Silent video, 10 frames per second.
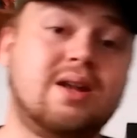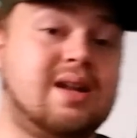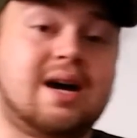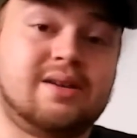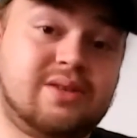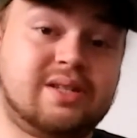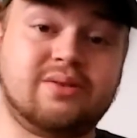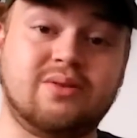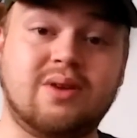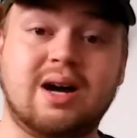Not used
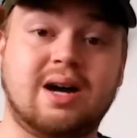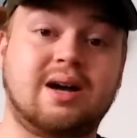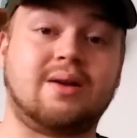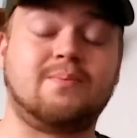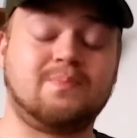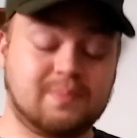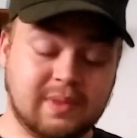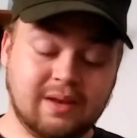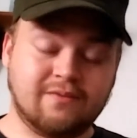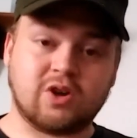to
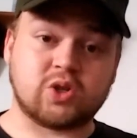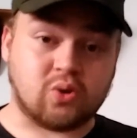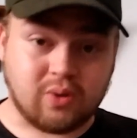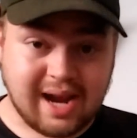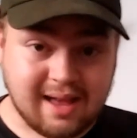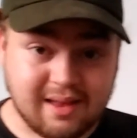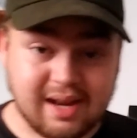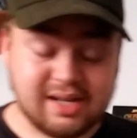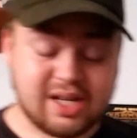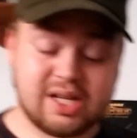virtual
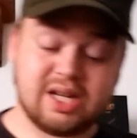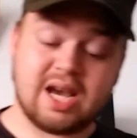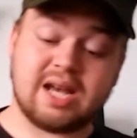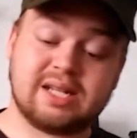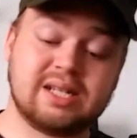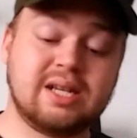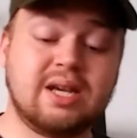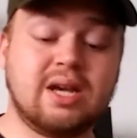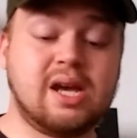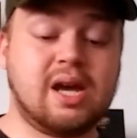reality just yet.
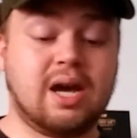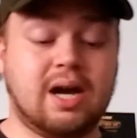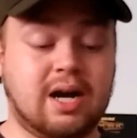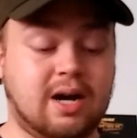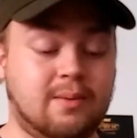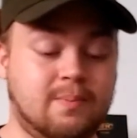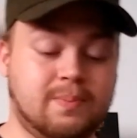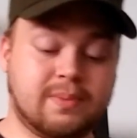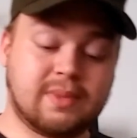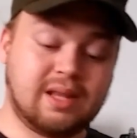
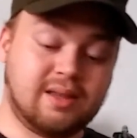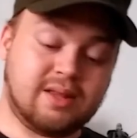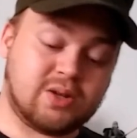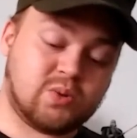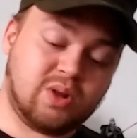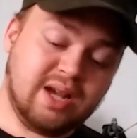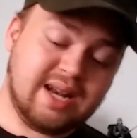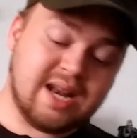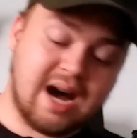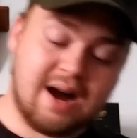There's really
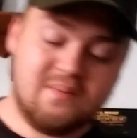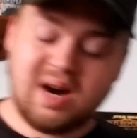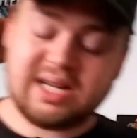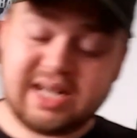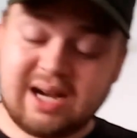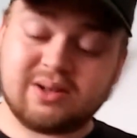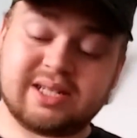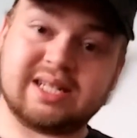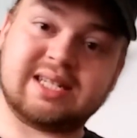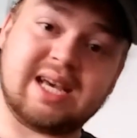not much
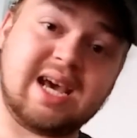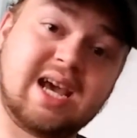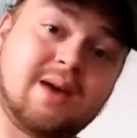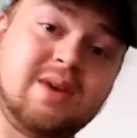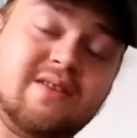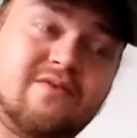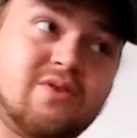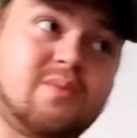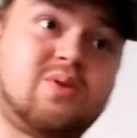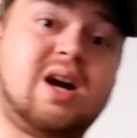else to say. I mean,
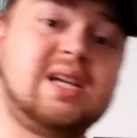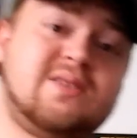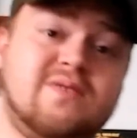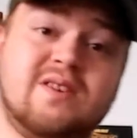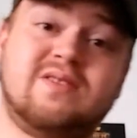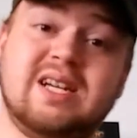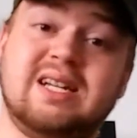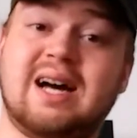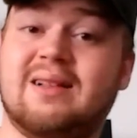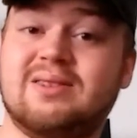for the price,
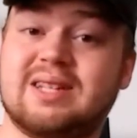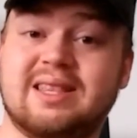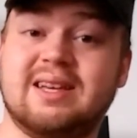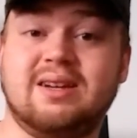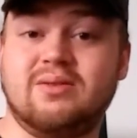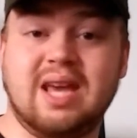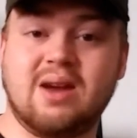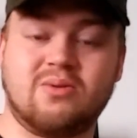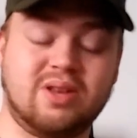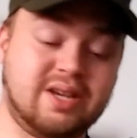$15, I think you
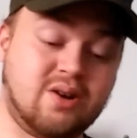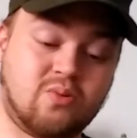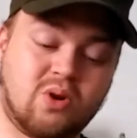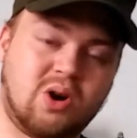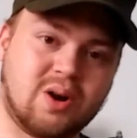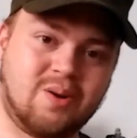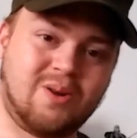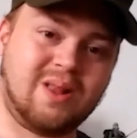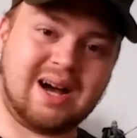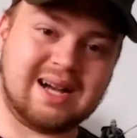can't really go wrong a
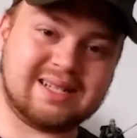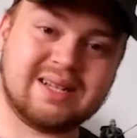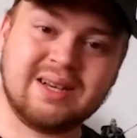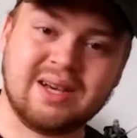whole lot.